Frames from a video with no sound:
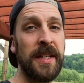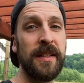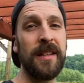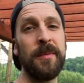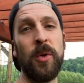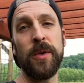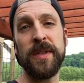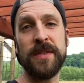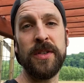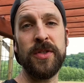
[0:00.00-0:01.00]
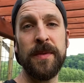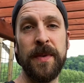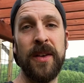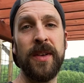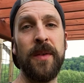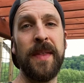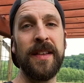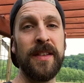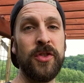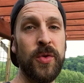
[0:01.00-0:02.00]
I did a little more research and found out that
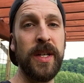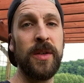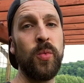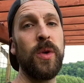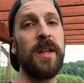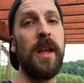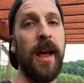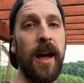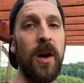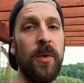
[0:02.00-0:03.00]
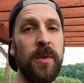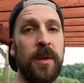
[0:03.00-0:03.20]
the treated wood now,